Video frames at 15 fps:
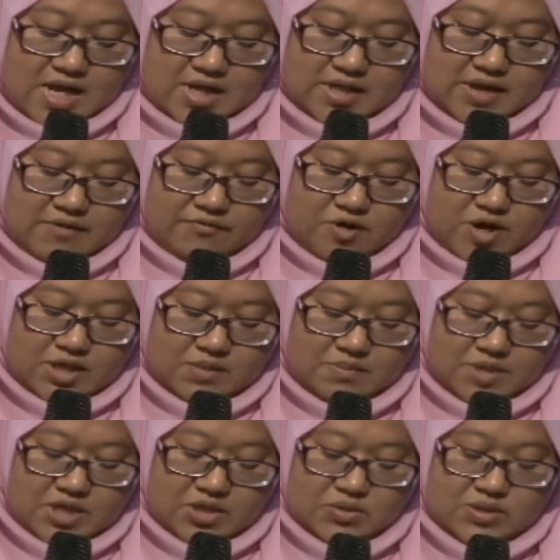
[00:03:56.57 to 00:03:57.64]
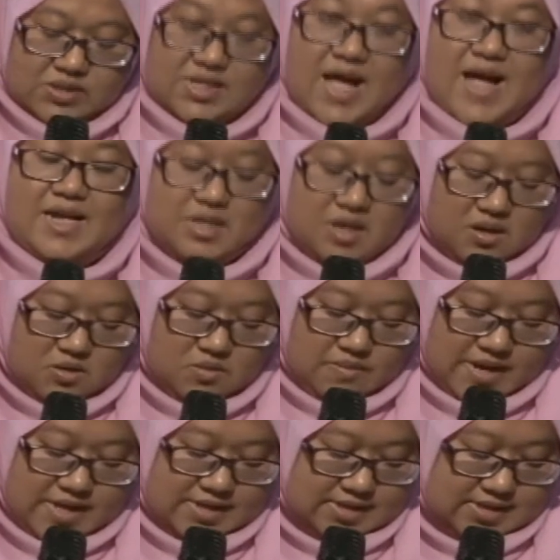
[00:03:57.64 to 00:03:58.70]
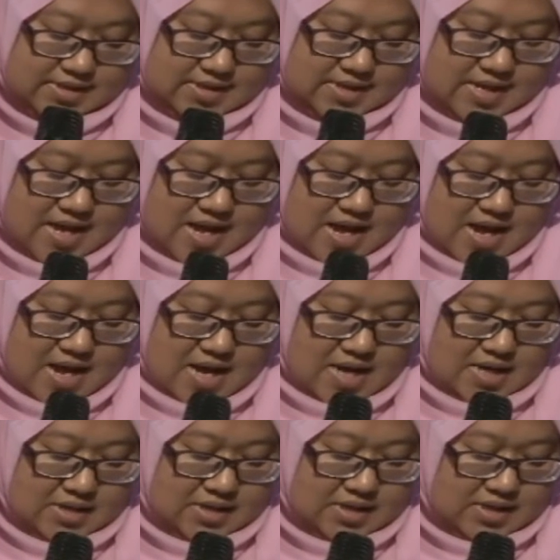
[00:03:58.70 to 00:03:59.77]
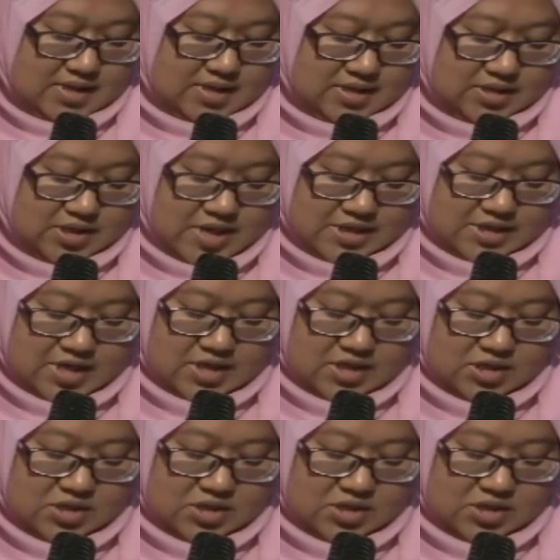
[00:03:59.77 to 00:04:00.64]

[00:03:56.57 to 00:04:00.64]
They forced me to sign documents, threatened